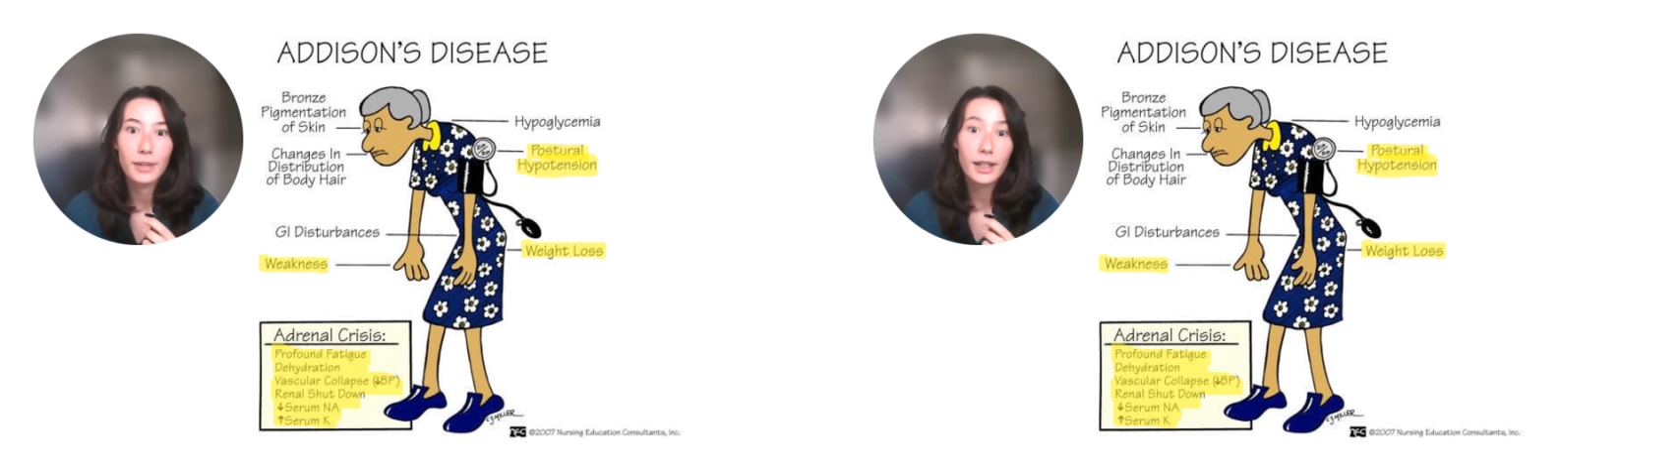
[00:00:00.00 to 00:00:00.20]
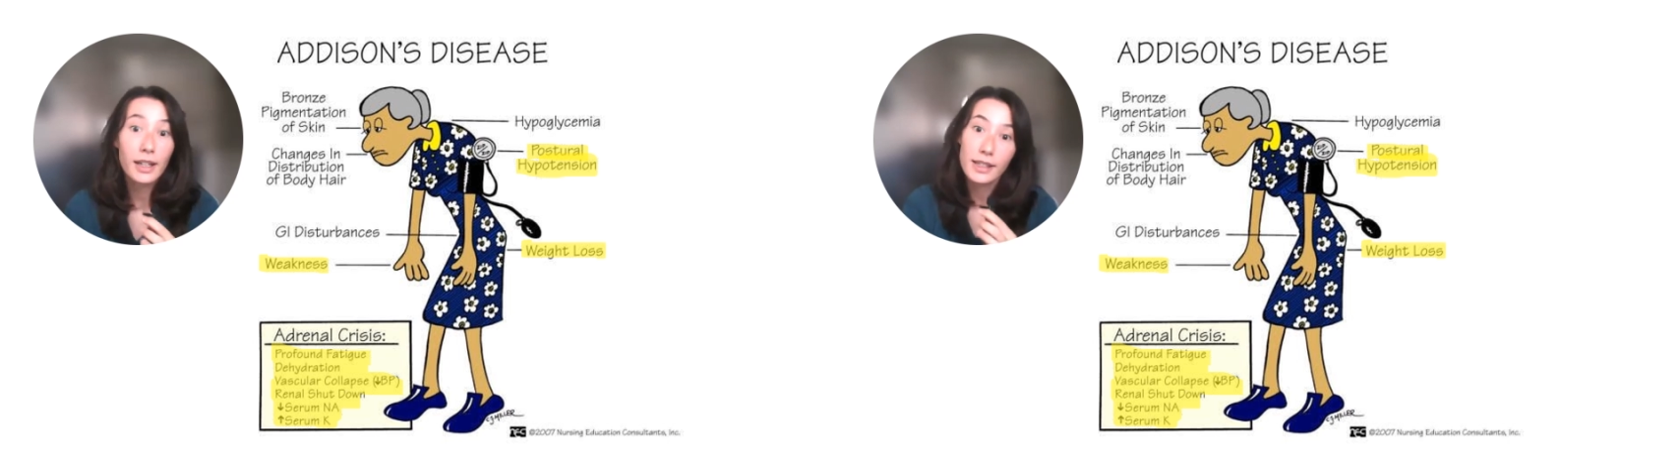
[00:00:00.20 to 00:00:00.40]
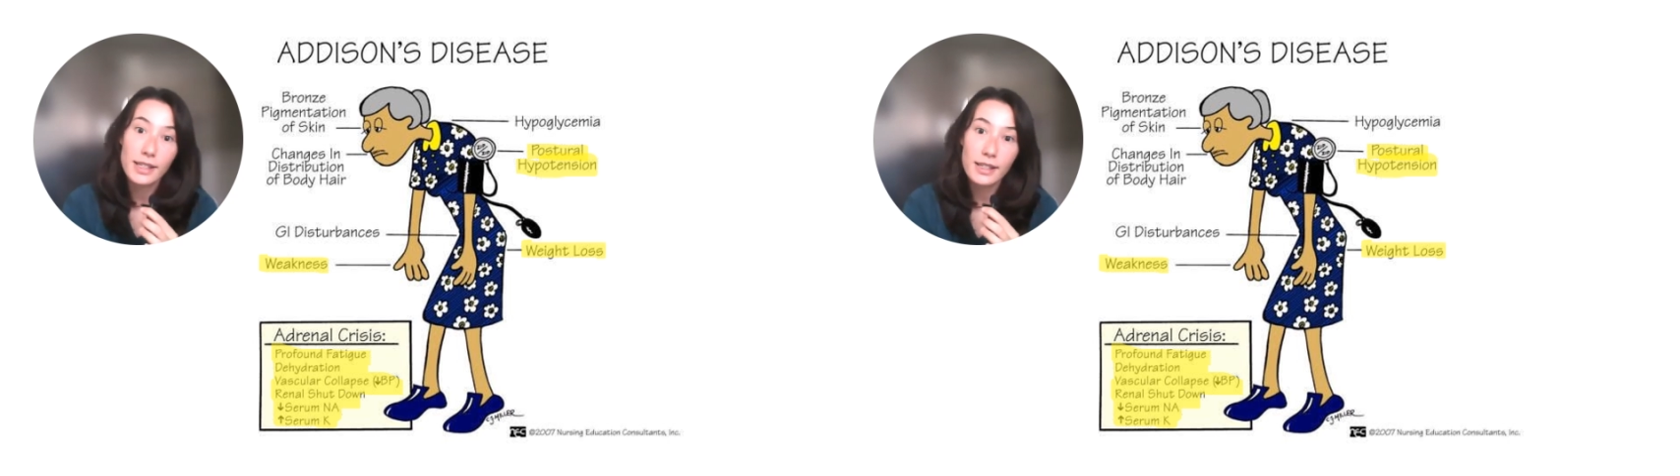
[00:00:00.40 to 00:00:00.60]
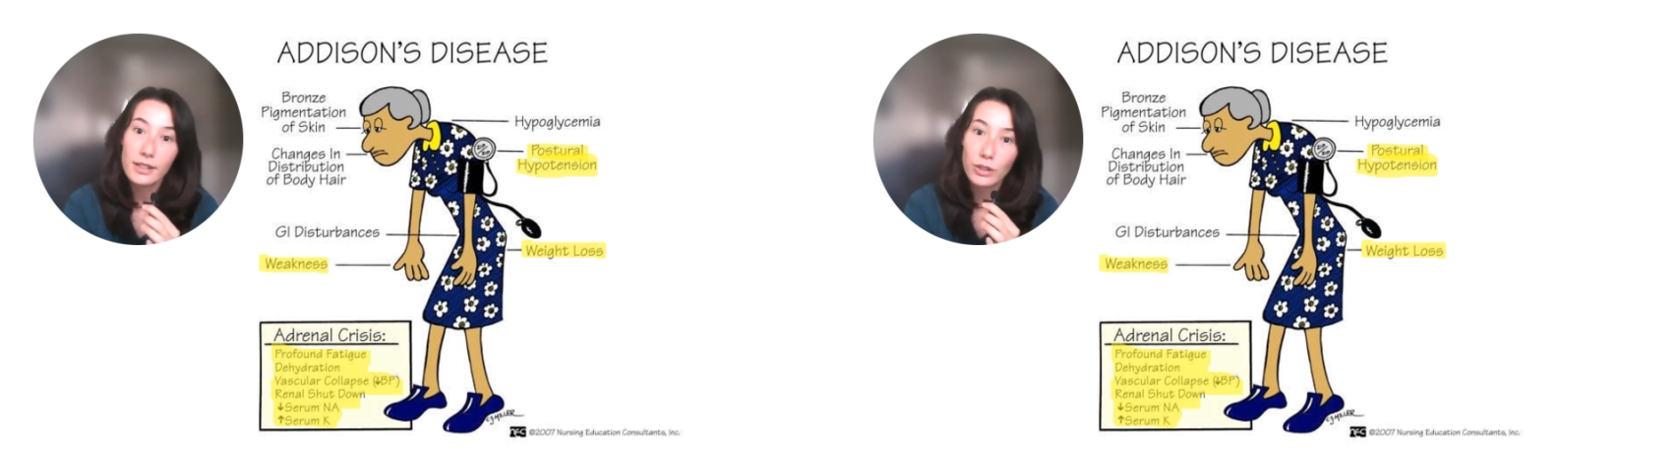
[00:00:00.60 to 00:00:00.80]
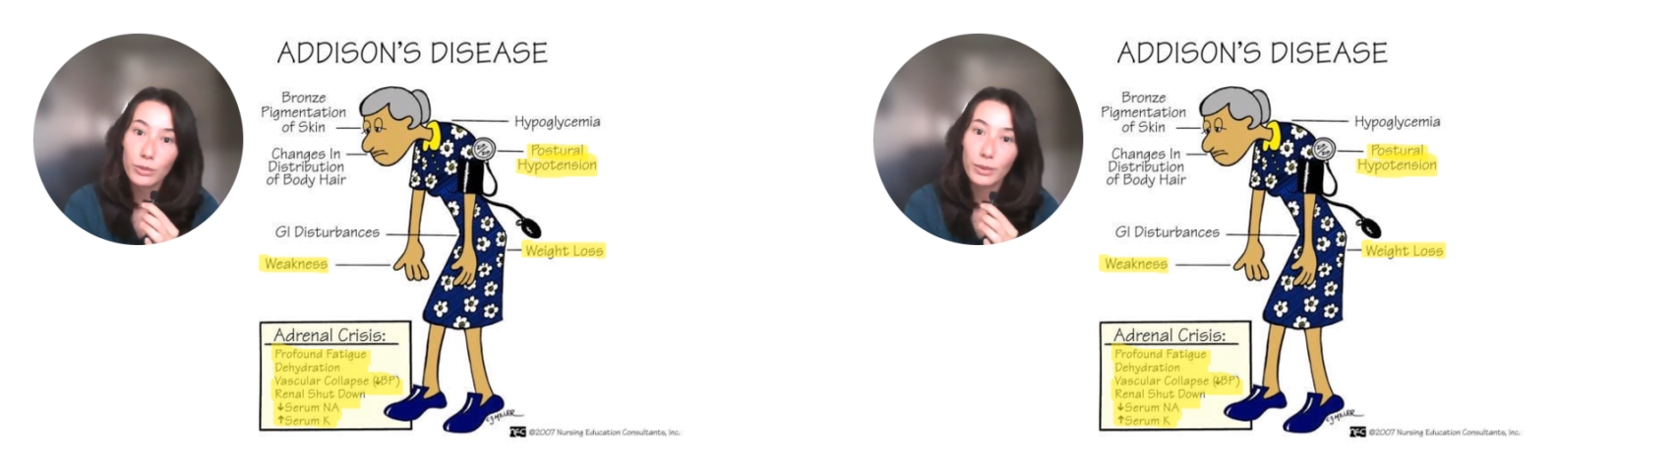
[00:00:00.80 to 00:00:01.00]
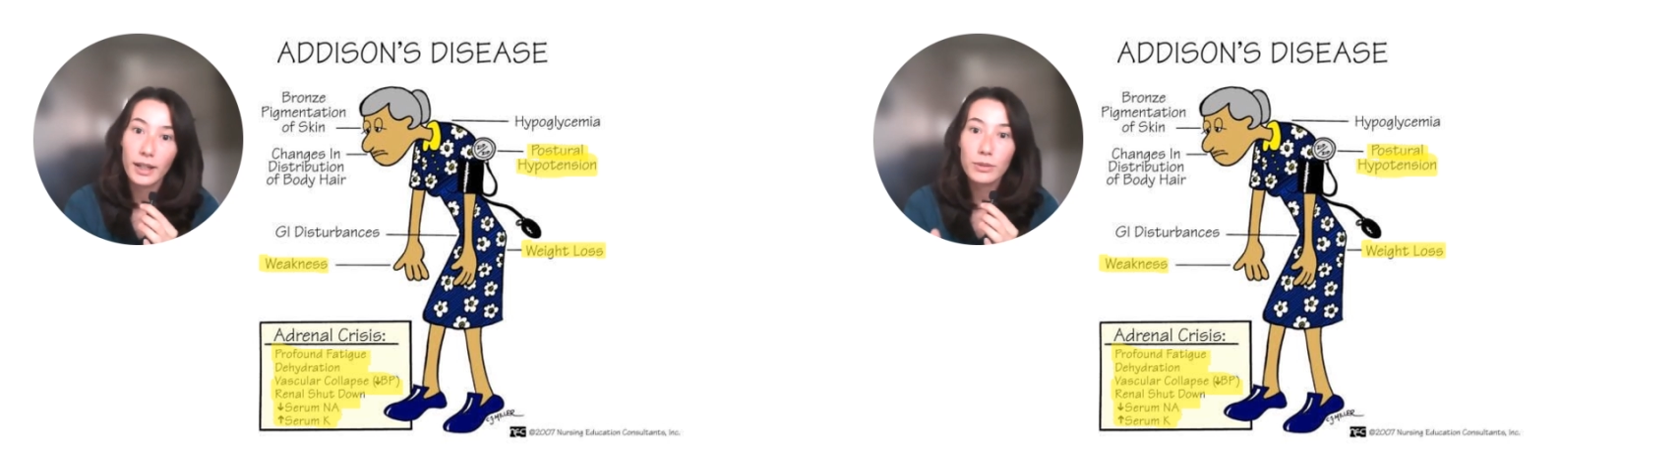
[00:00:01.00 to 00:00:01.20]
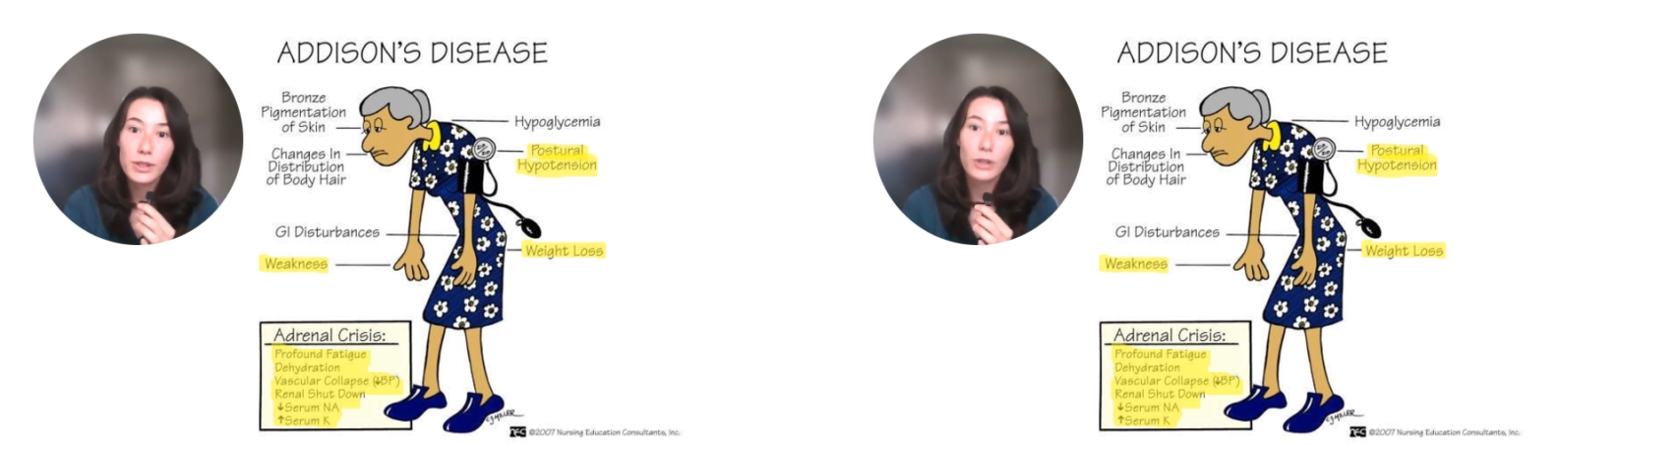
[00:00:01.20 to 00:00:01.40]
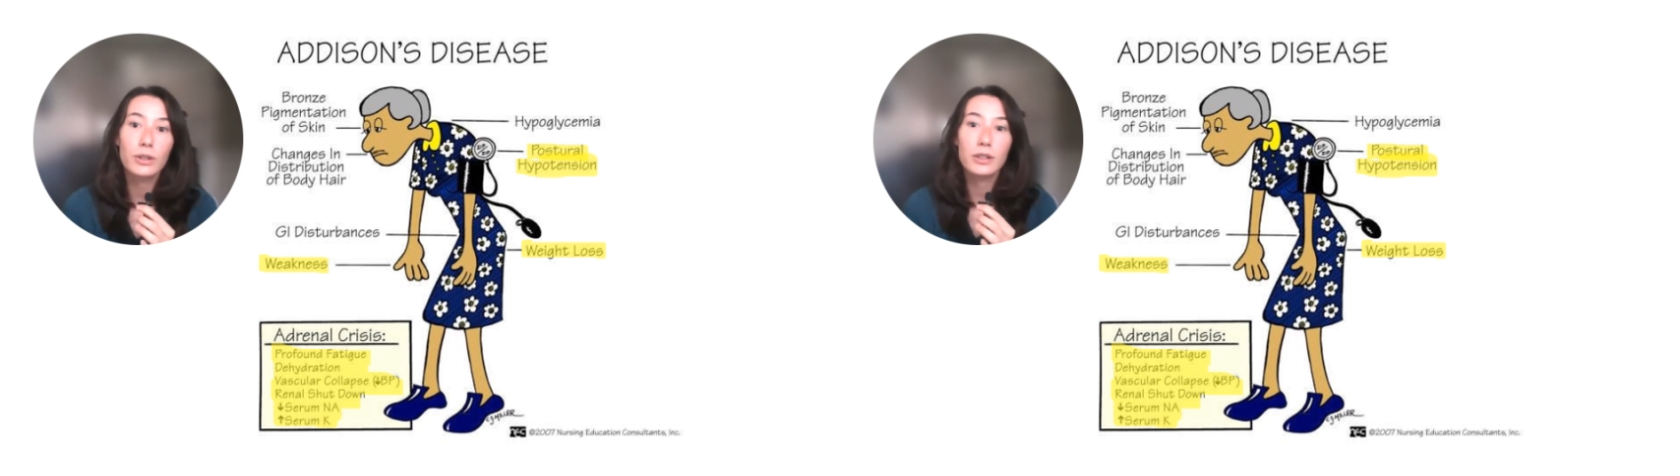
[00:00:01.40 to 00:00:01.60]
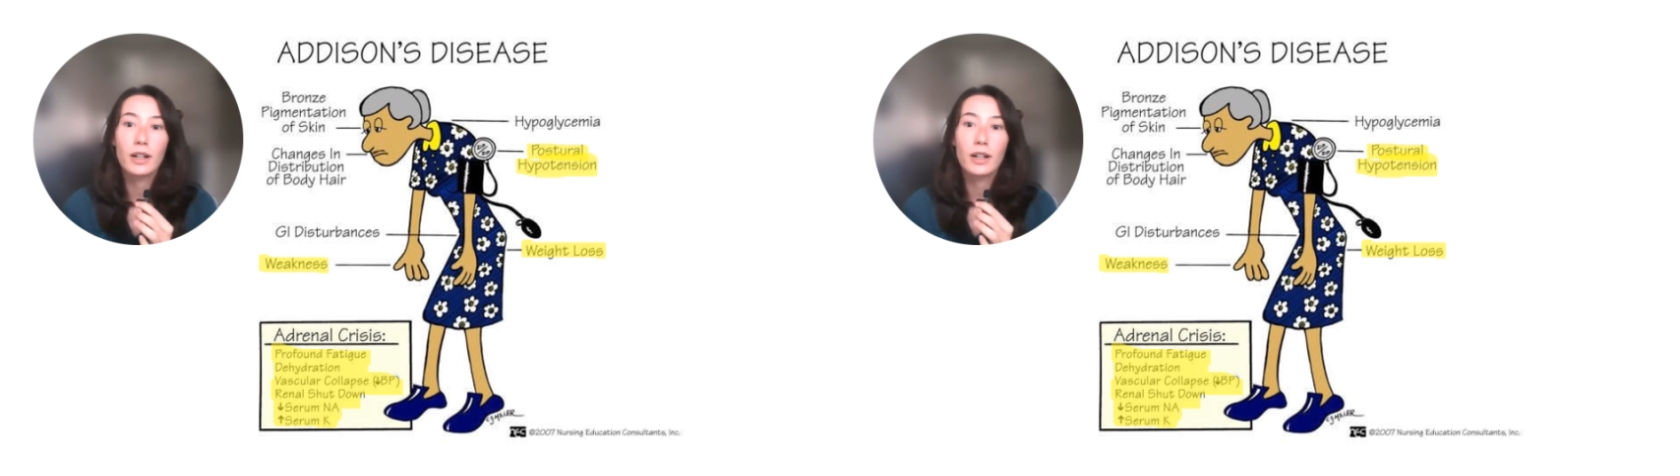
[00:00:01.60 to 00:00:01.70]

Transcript: again, this is a direct result